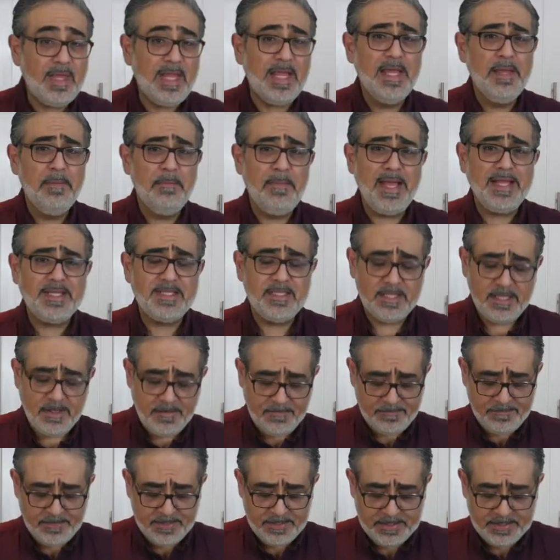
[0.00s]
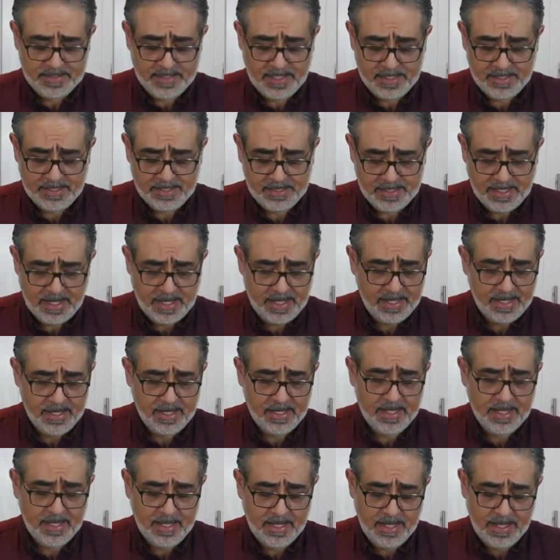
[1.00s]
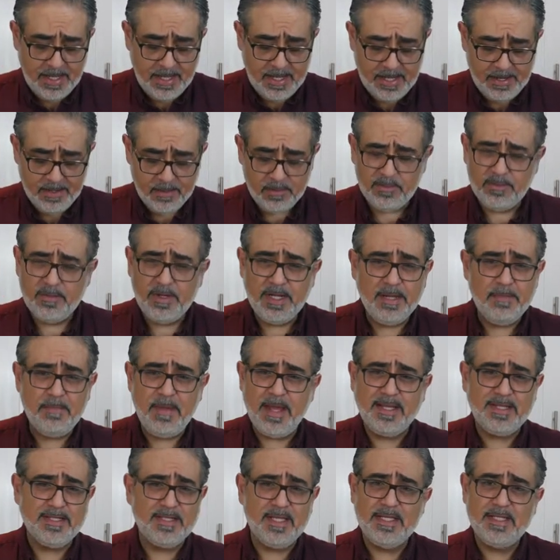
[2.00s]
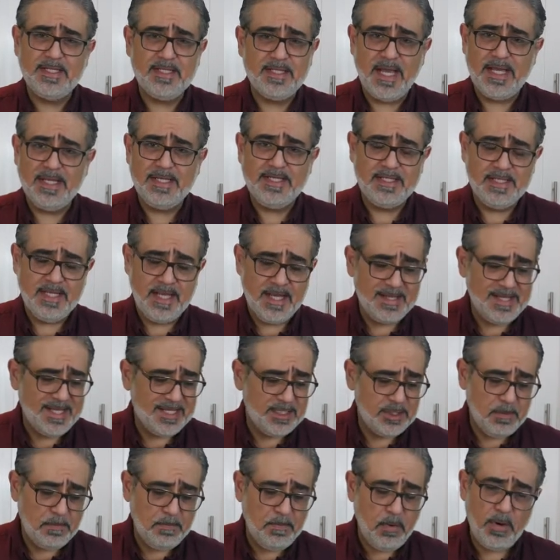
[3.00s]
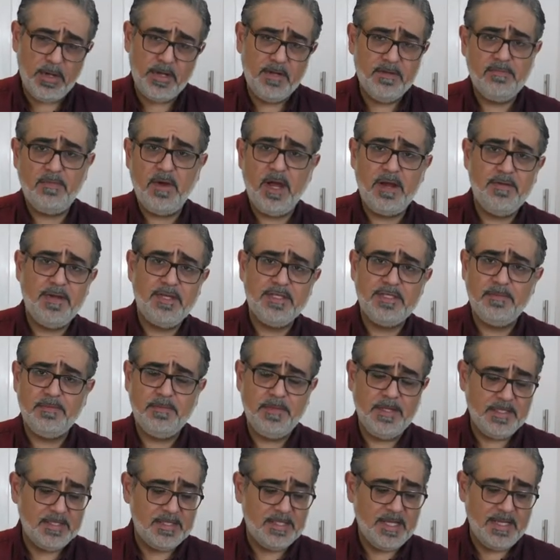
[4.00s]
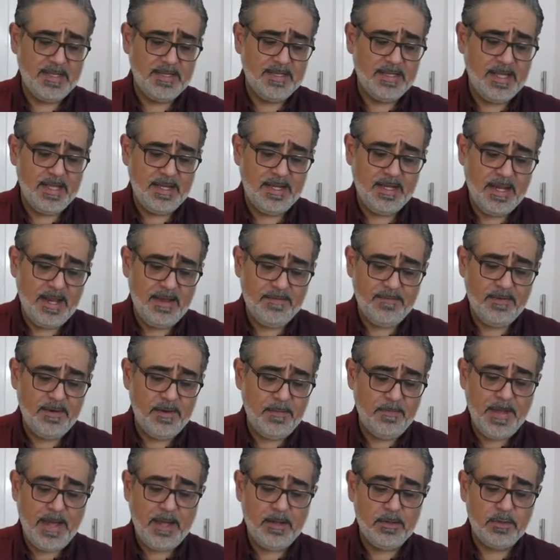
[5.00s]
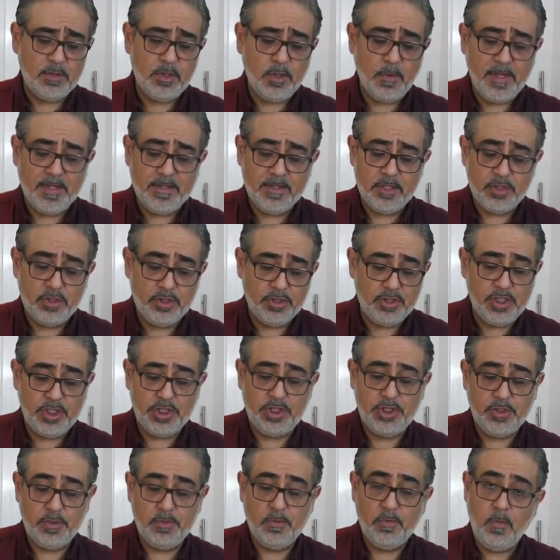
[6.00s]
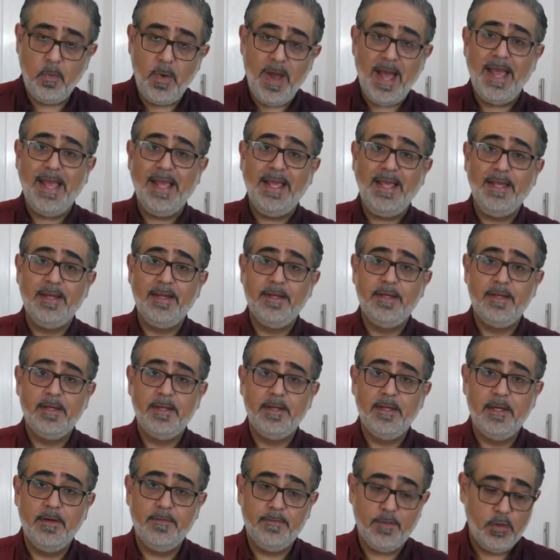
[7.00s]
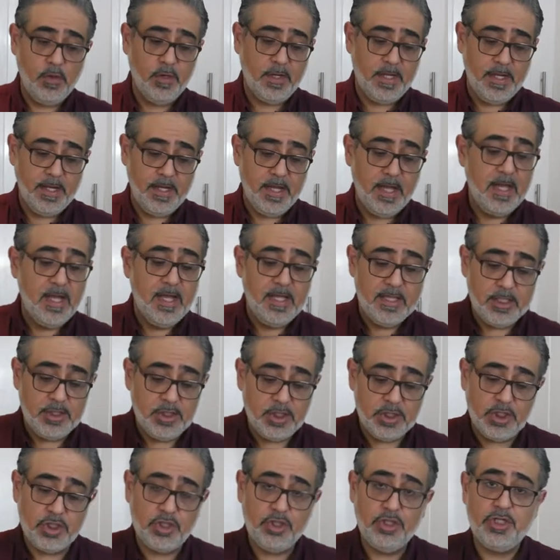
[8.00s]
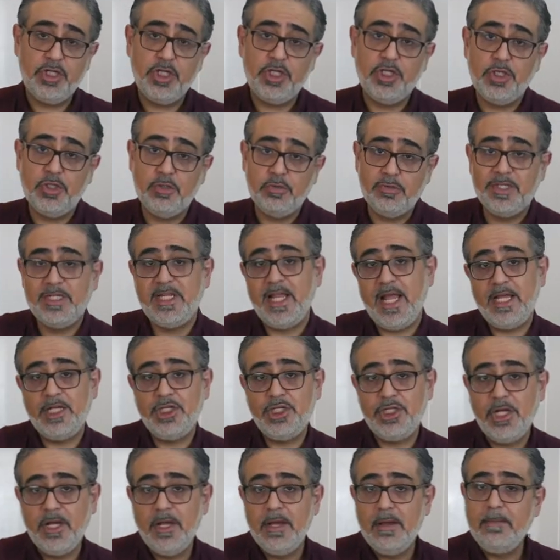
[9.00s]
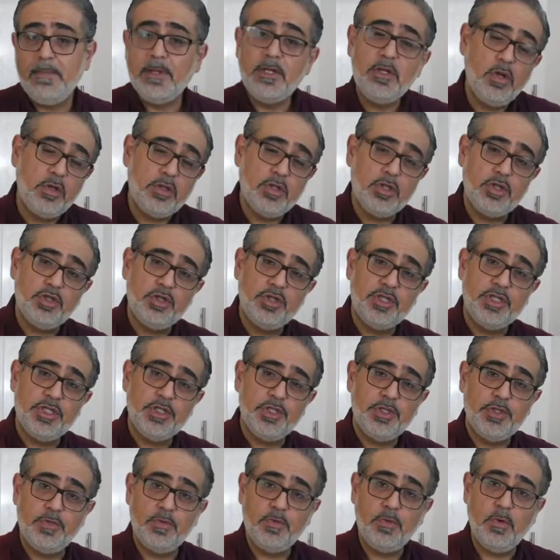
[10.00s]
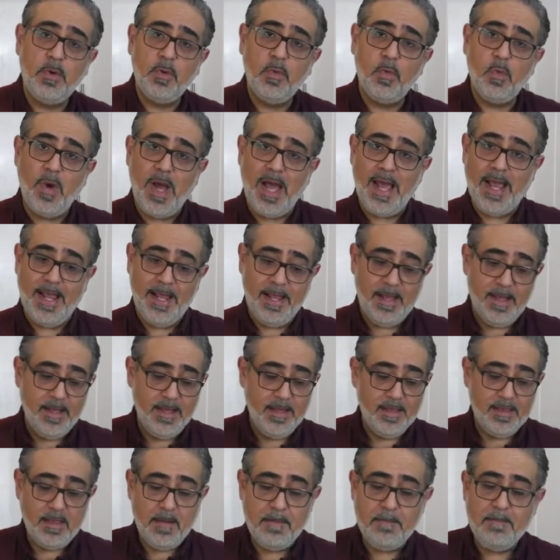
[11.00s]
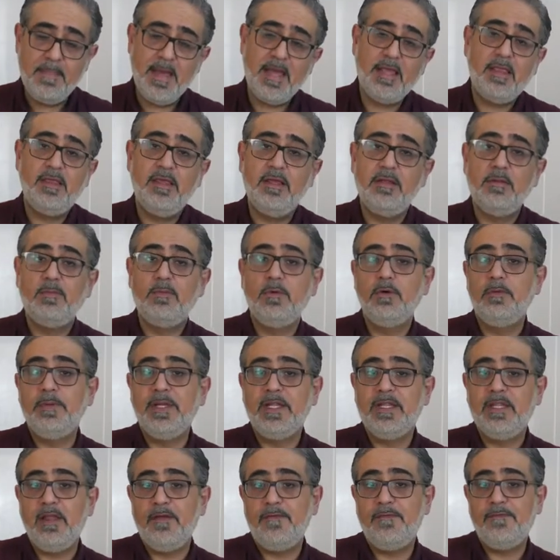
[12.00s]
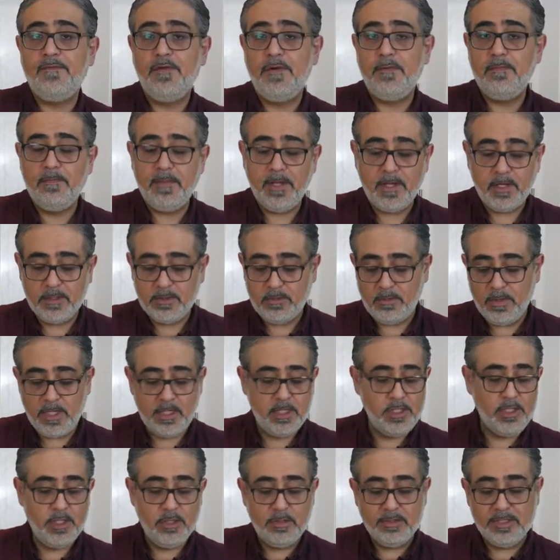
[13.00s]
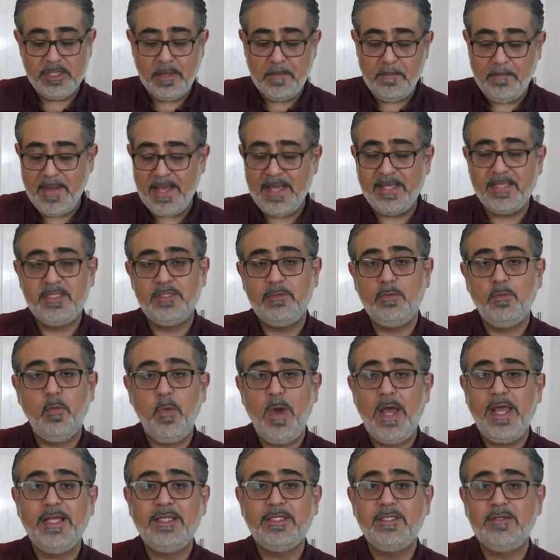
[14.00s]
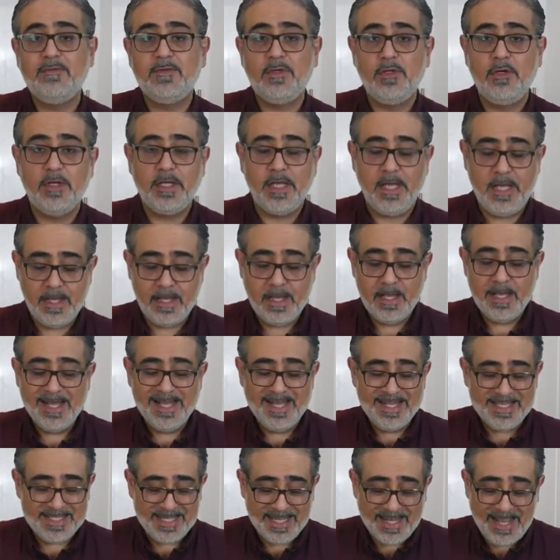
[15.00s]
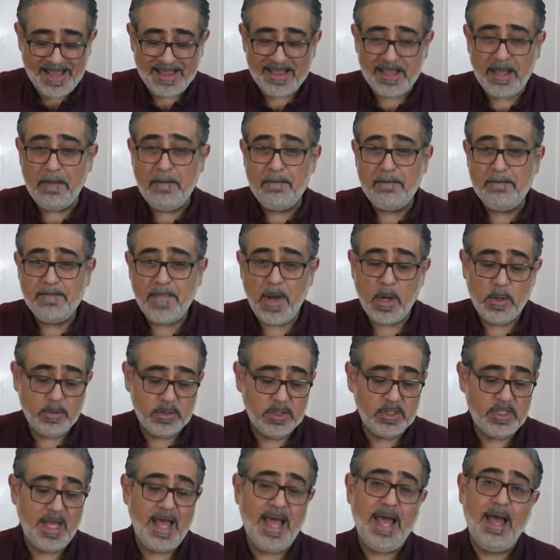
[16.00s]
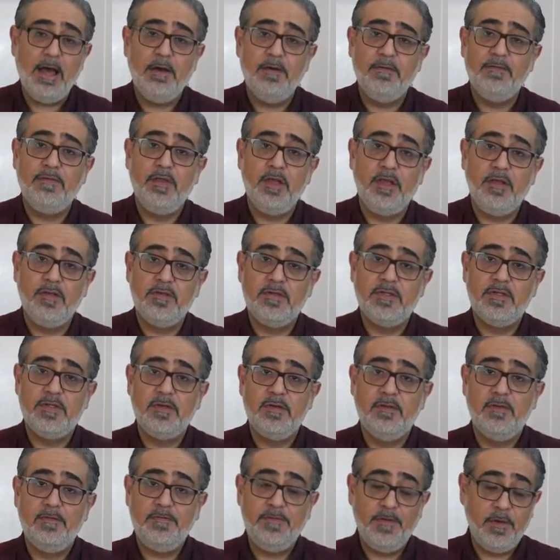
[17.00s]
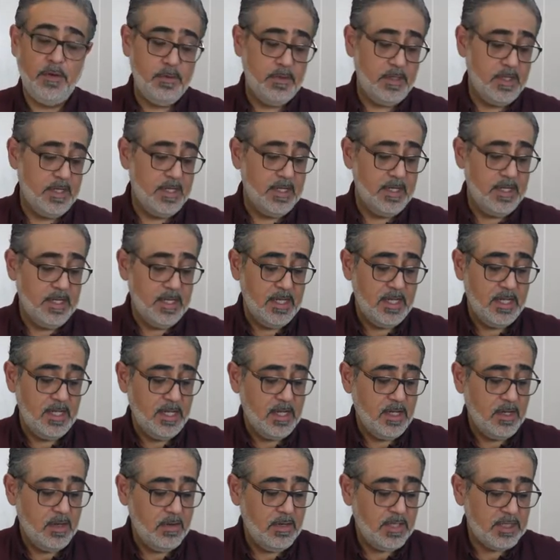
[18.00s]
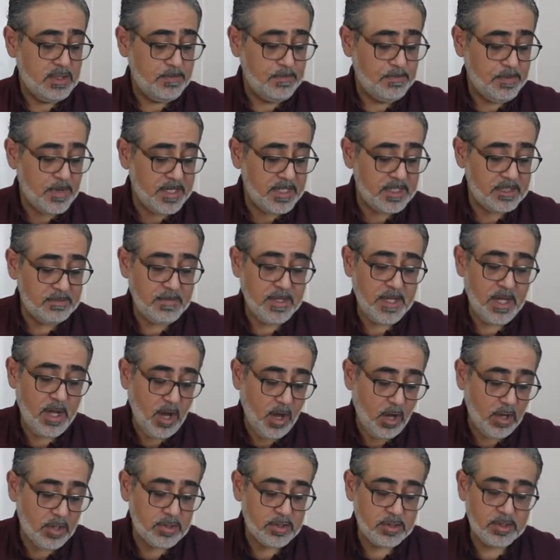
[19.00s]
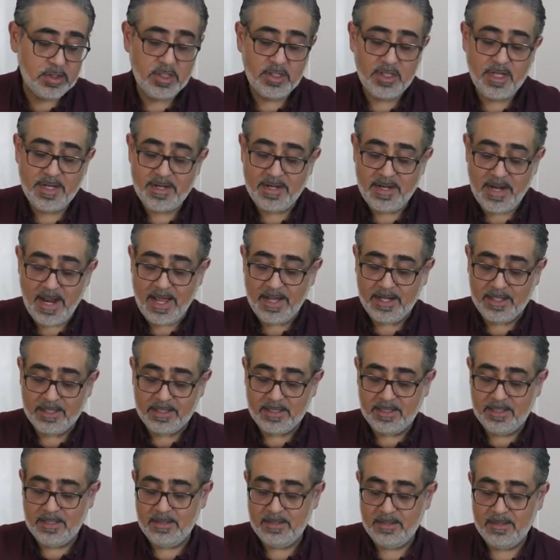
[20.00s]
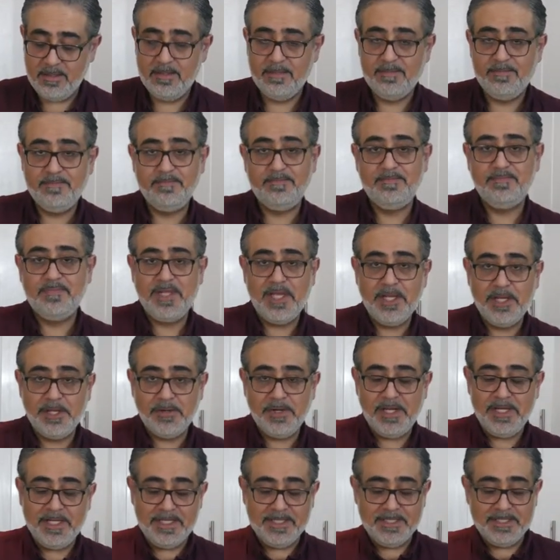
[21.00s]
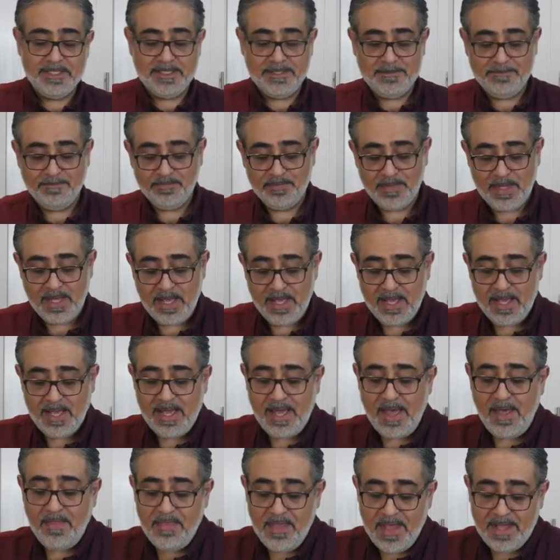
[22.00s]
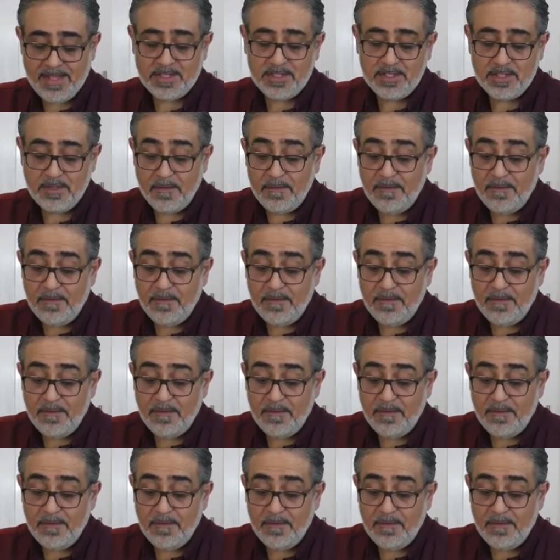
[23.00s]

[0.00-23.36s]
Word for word: it makes a difference and uh, uh, really makes things tastier. And that's the point of my recipes. They, they're never about doing the traditional way of cooking. This is a traditional dish, but not the traditional way. The method will be different because we're going to use the best ways of cooking to get the most out of this food. Which brings me on to the next ingredients, and that's the